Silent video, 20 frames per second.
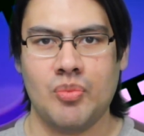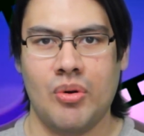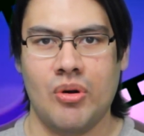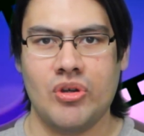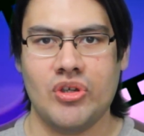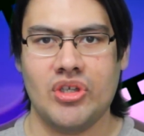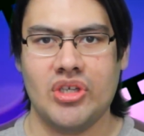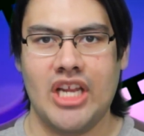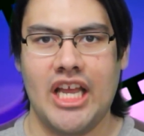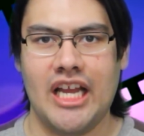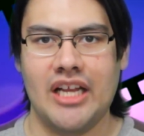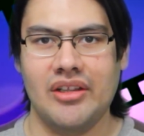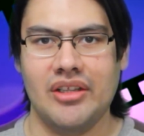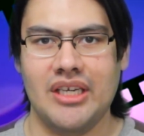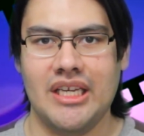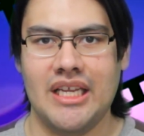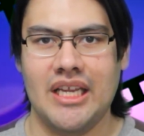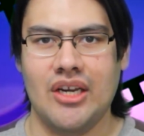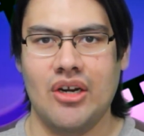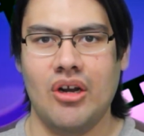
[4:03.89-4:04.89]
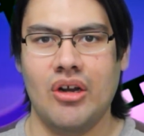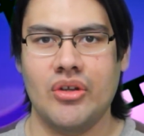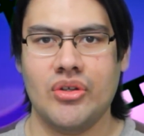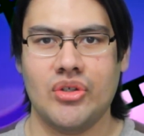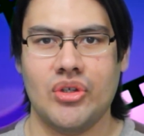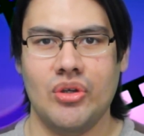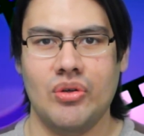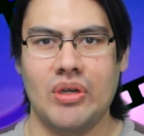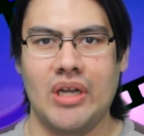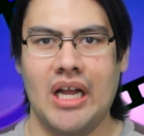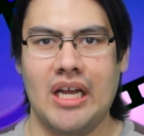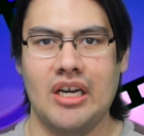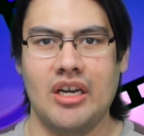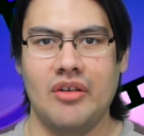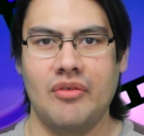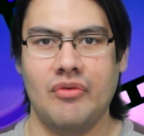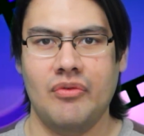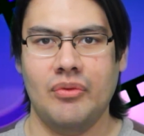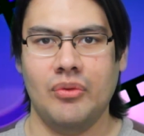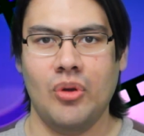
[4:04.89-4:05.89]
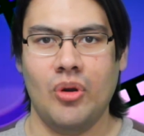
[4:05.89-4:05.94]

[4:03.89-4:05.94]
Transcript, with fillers: personality and also kind of